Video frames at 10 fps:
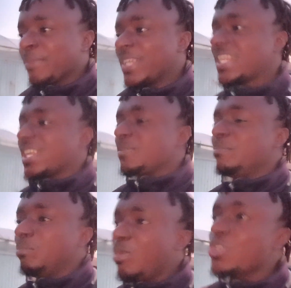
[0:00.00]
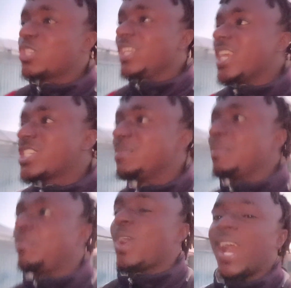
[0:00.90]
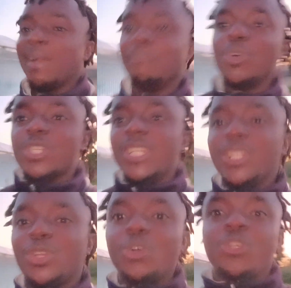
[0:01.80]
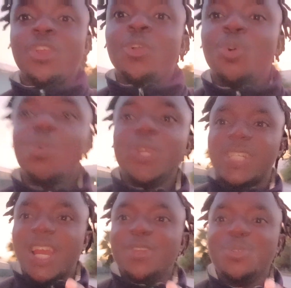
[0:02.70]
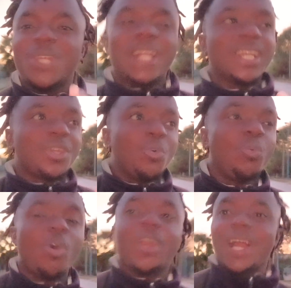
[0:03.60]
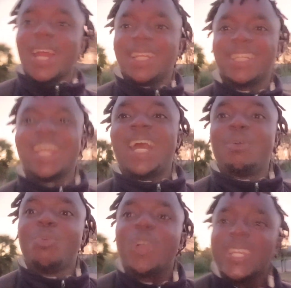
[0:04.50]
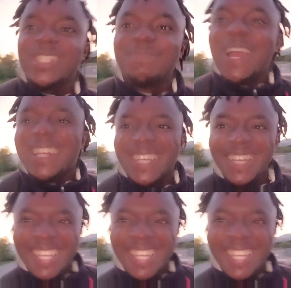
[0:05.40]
that most lazy people are mostly those who will tell you that they don't work hard, they are working smart.